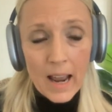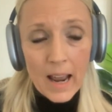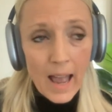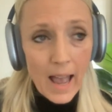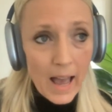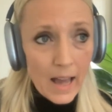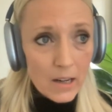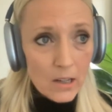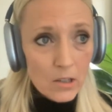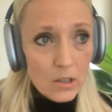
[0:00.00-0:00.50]

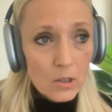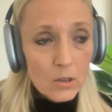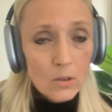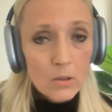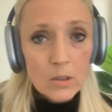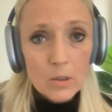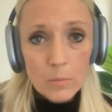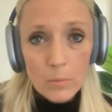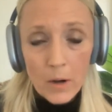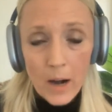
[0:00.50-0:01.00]

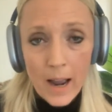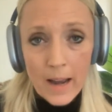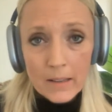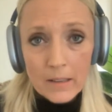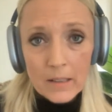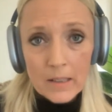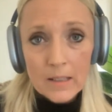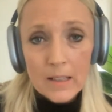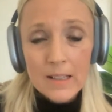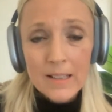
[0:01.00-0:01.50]
attitudes,
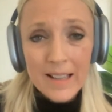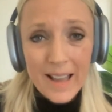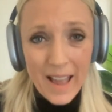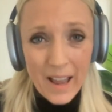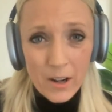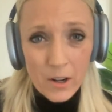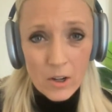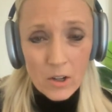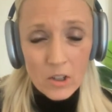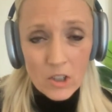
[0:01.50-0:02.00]
practices,
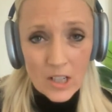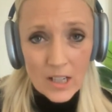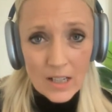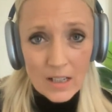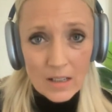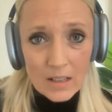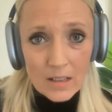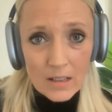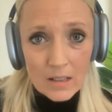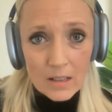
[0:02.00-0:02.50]

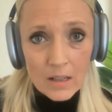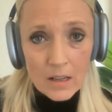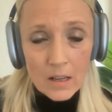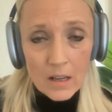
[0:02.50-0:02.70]
energies,